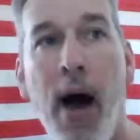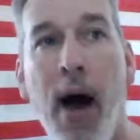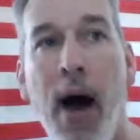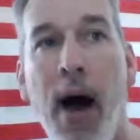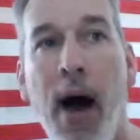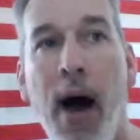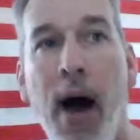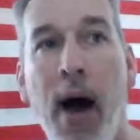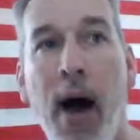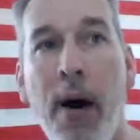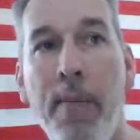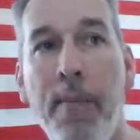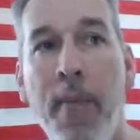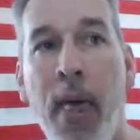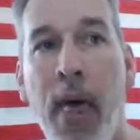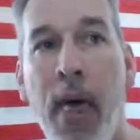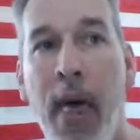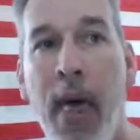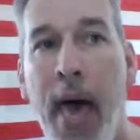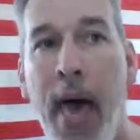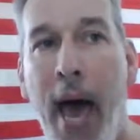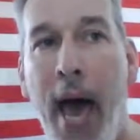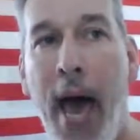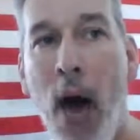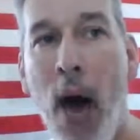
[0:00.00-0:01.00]

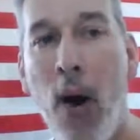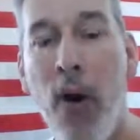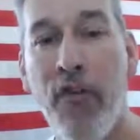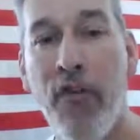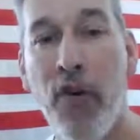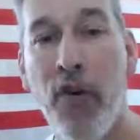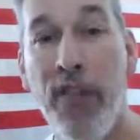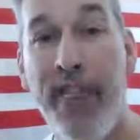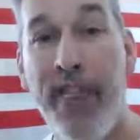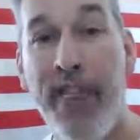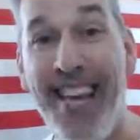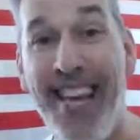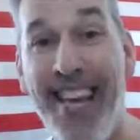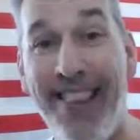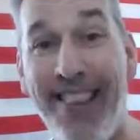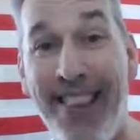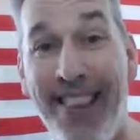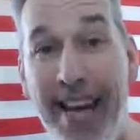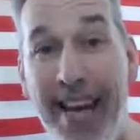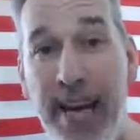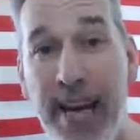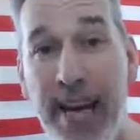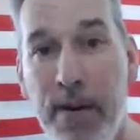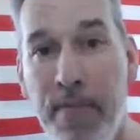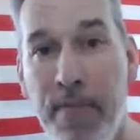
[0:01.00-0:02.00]
However, the
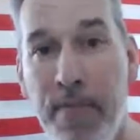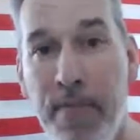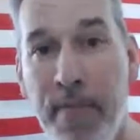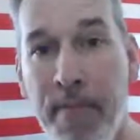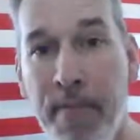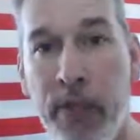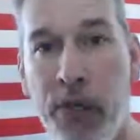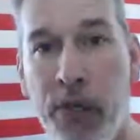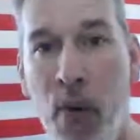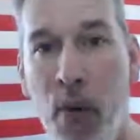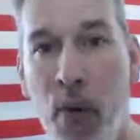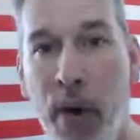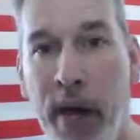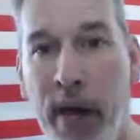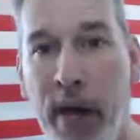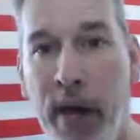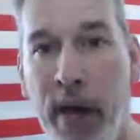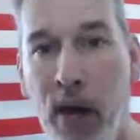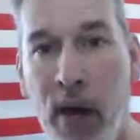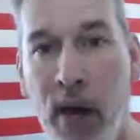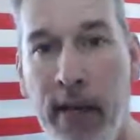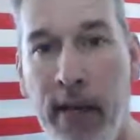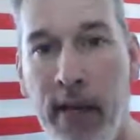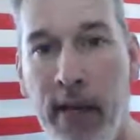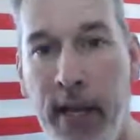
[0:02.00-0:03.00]
Enlightenment is going
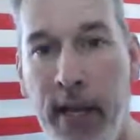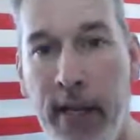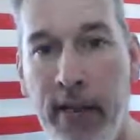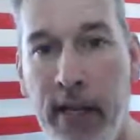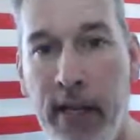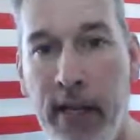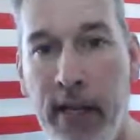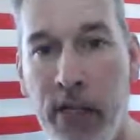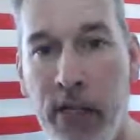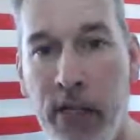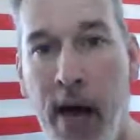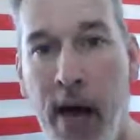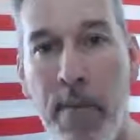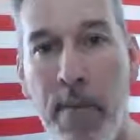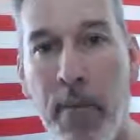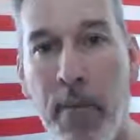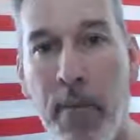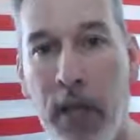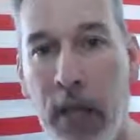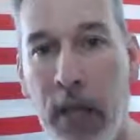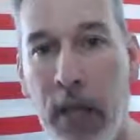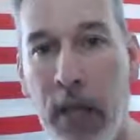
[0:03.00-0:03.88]
on at this time.